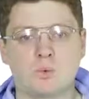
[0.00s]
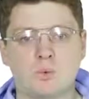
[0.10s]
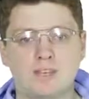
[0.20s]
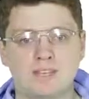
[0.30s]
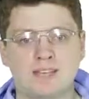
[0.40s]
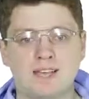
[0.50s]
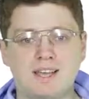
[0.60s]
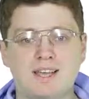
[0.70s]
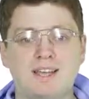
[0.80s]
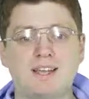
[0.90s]
Once
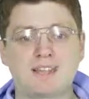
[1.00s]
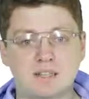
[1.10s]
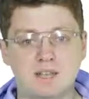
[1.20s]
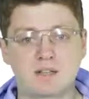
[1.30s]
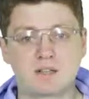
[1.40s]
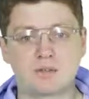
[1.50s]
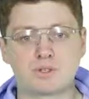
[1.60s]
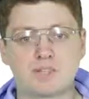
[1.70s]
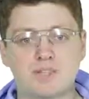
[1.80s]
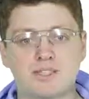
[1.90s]
again, another
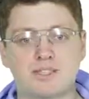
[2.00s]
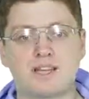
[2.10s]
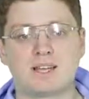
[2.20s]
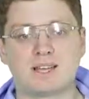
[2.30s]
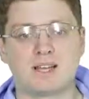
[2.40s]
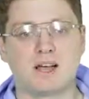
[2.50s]
conclusion is that